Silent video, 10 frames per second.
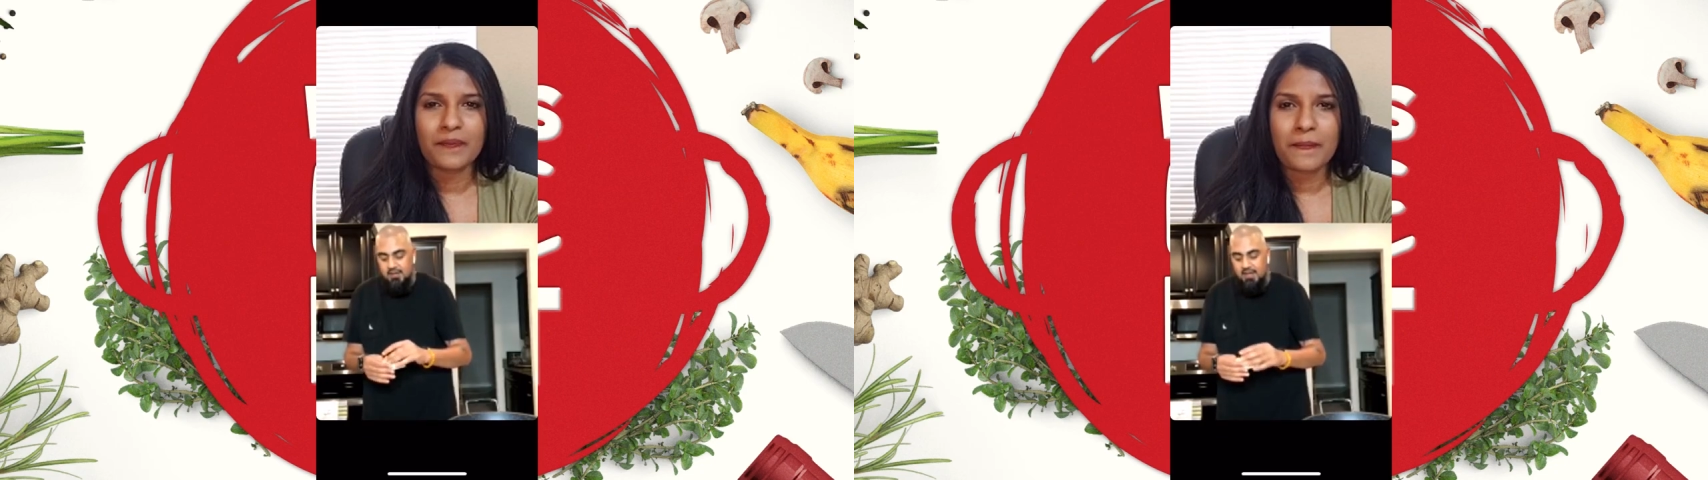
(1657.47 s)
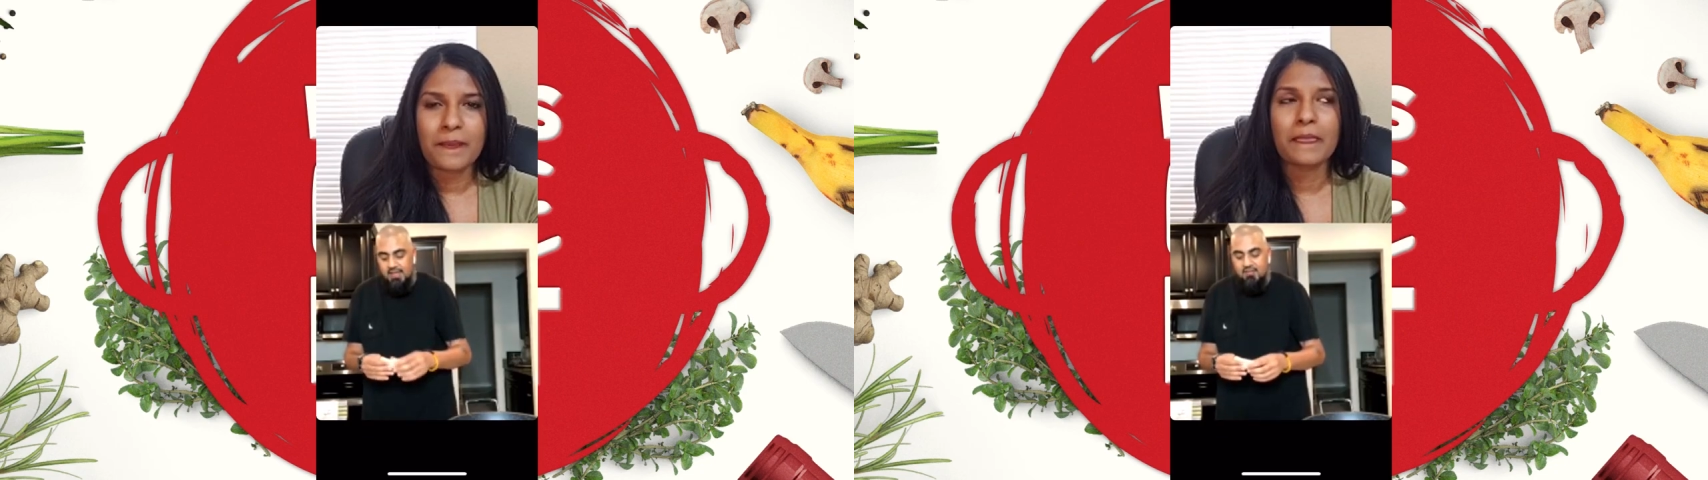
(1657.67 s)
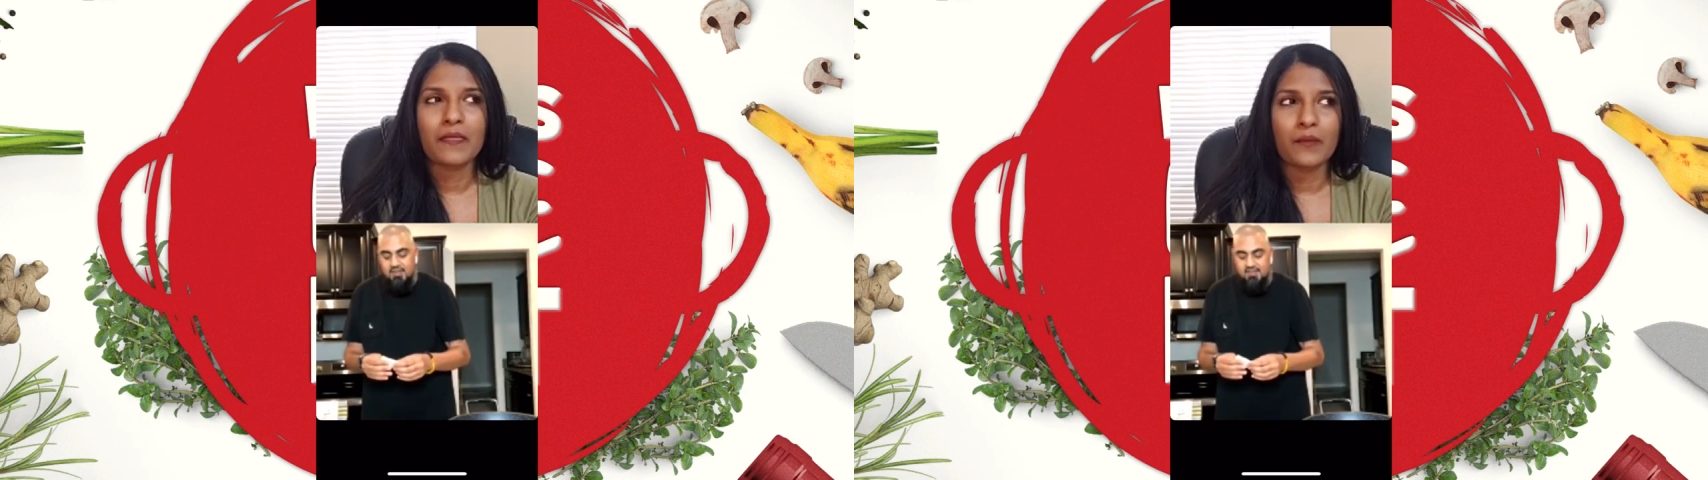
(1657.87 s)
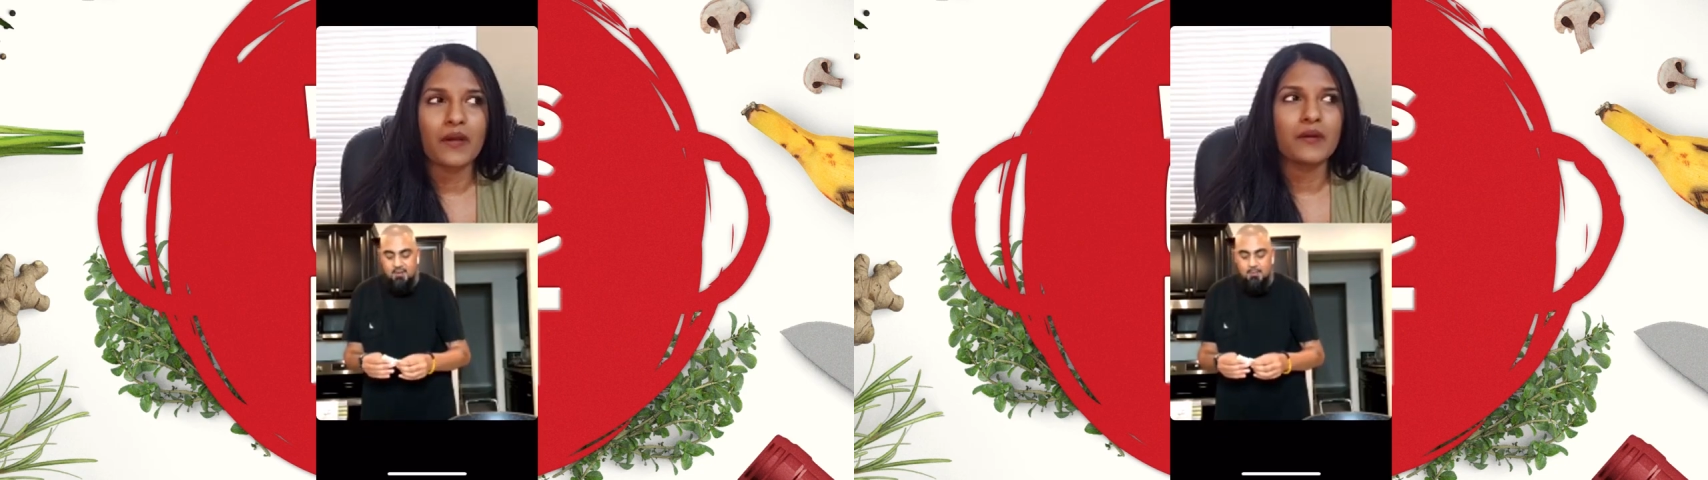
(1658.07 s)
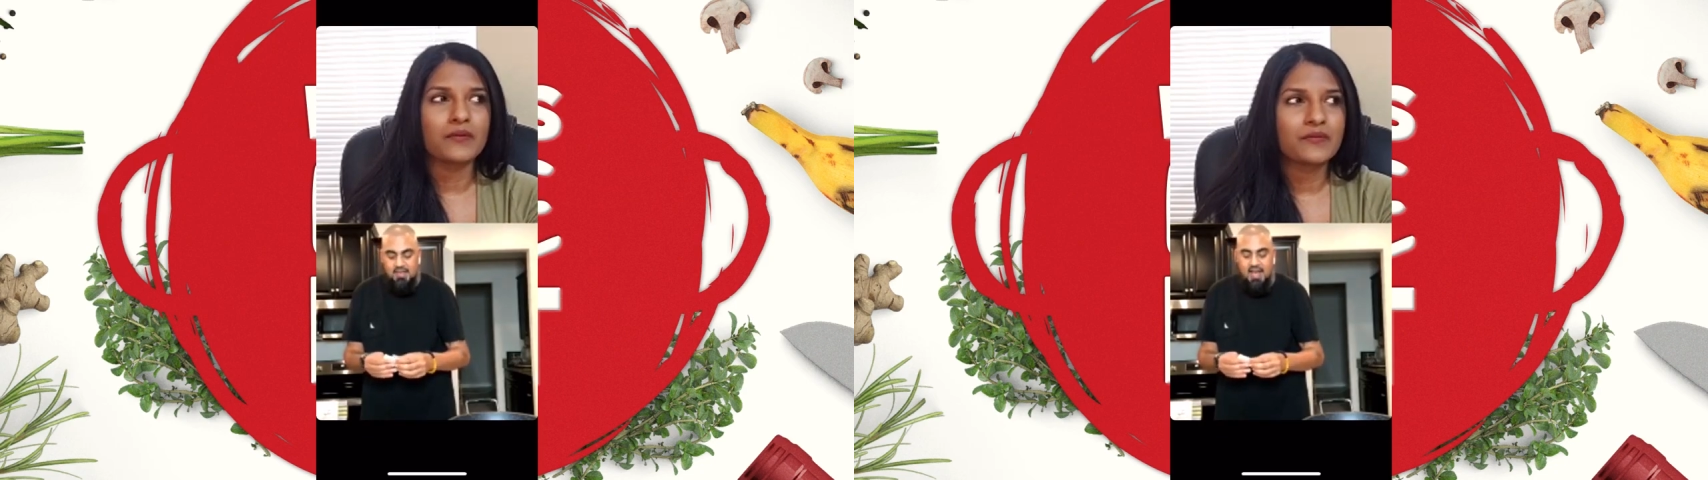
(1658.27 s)
some of the
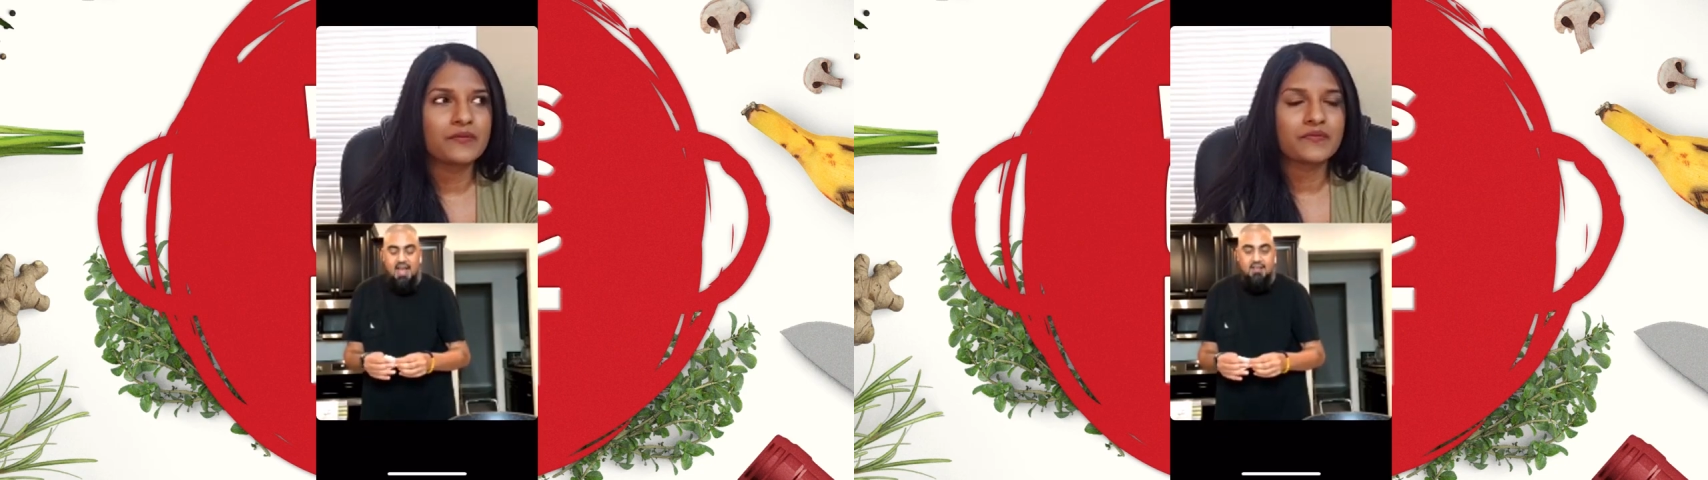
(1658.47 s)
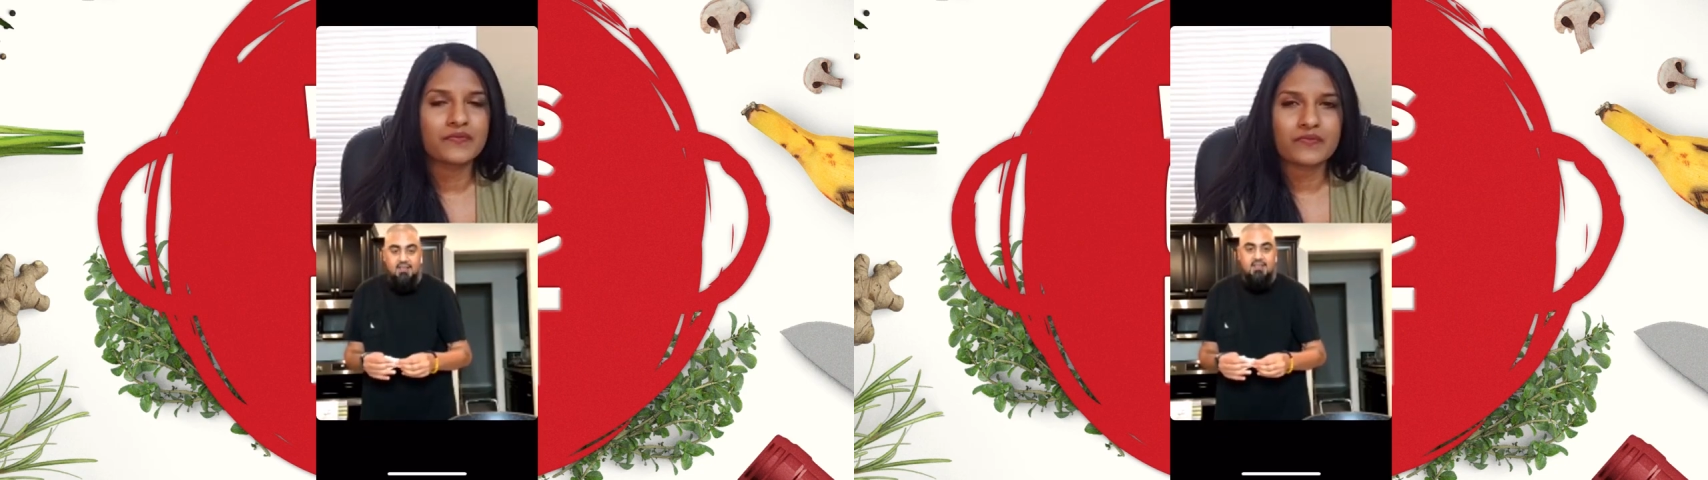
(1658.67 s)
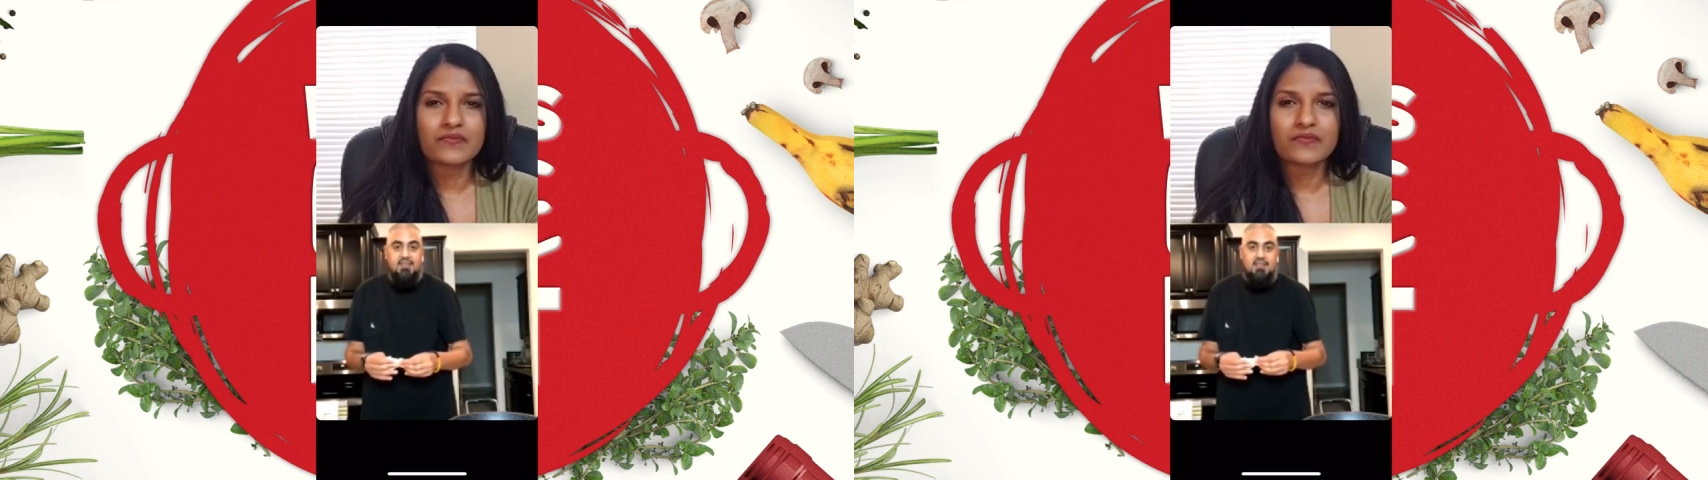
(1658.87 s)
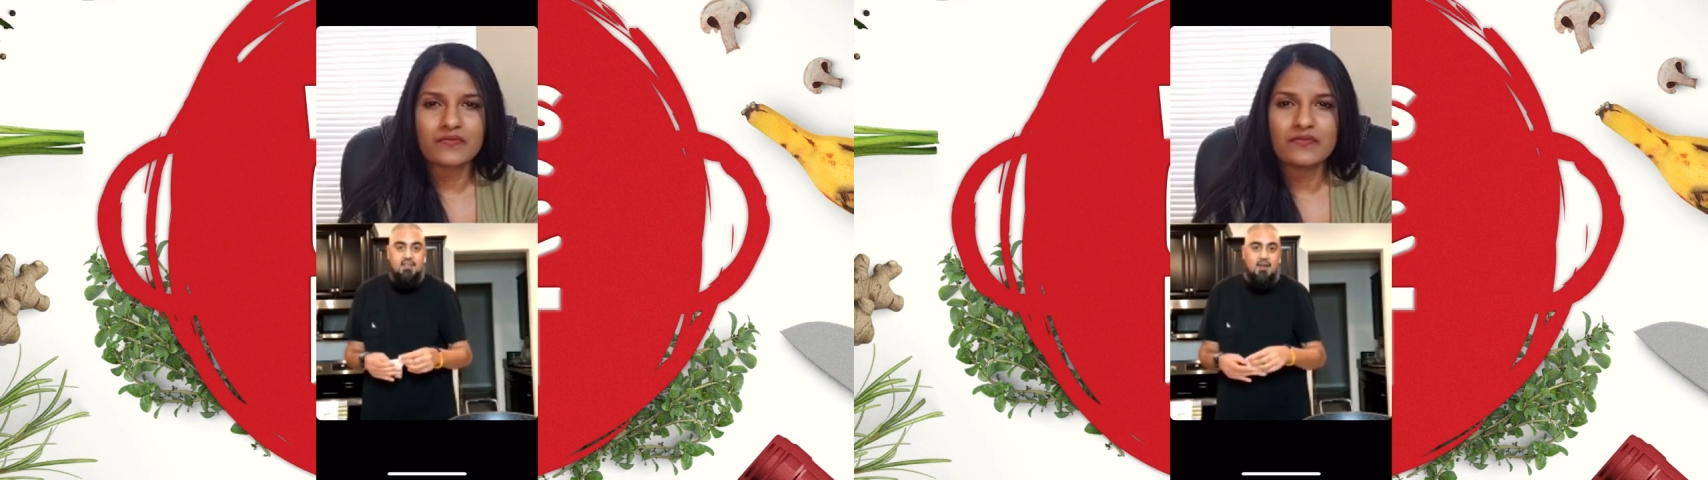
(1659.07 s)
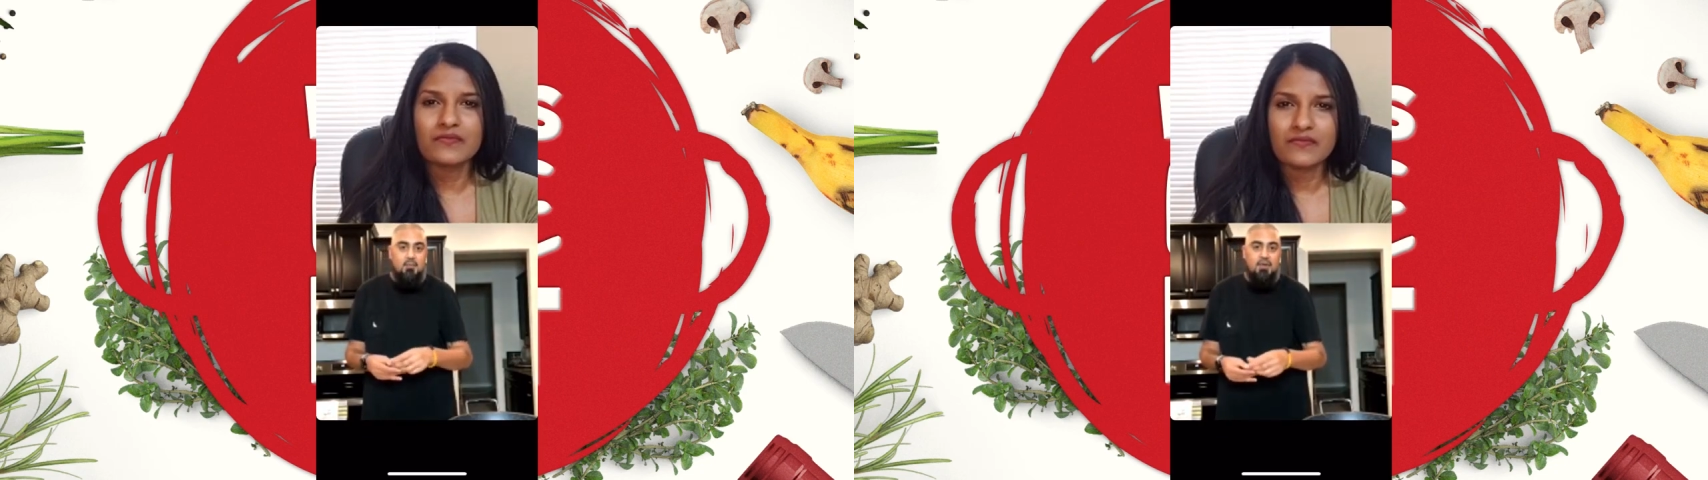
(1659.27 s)
aunts are pretty
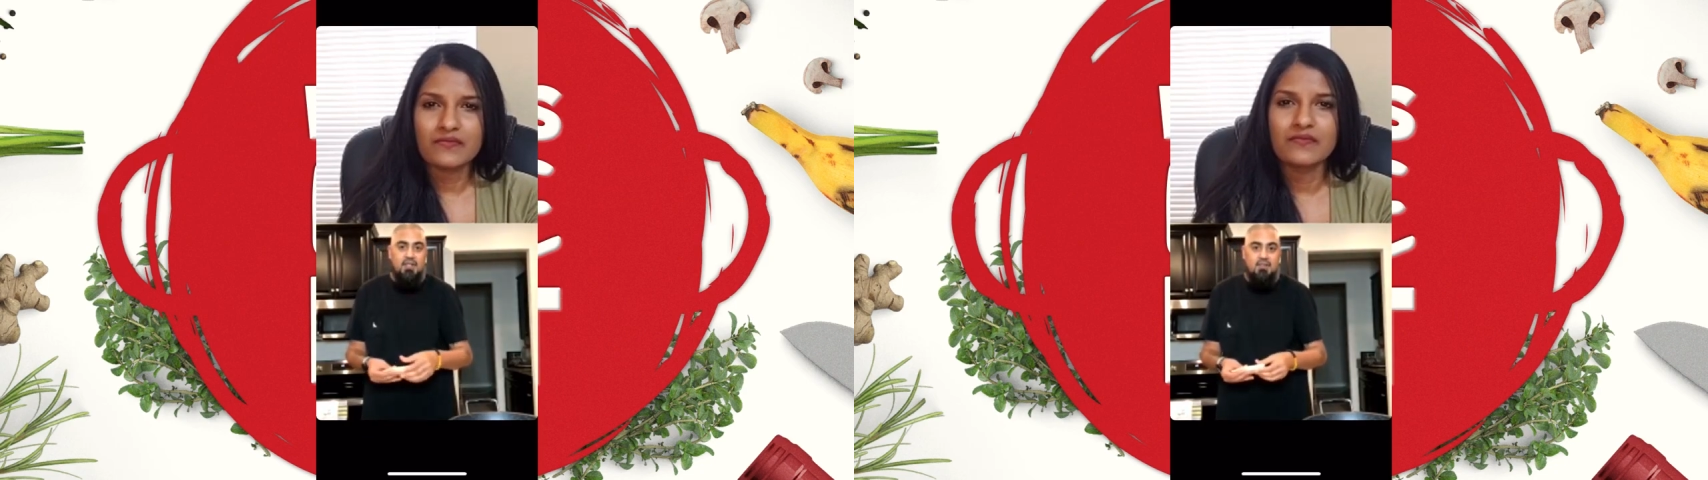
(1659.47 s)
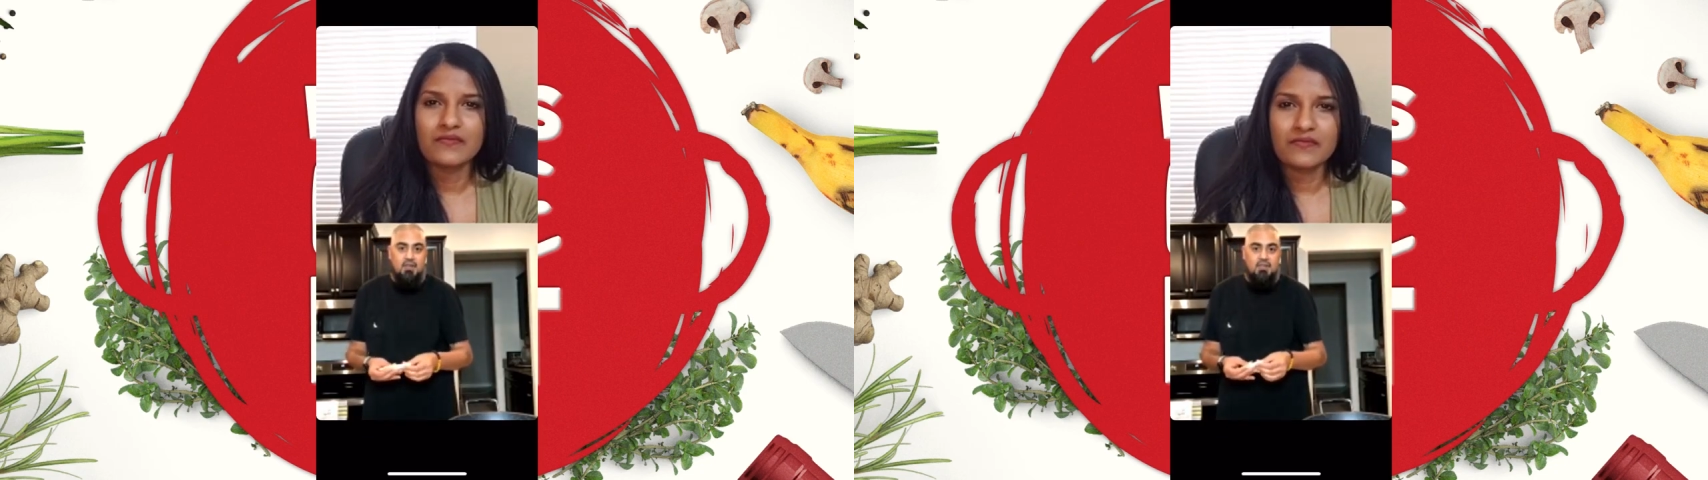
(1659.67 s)
tall too.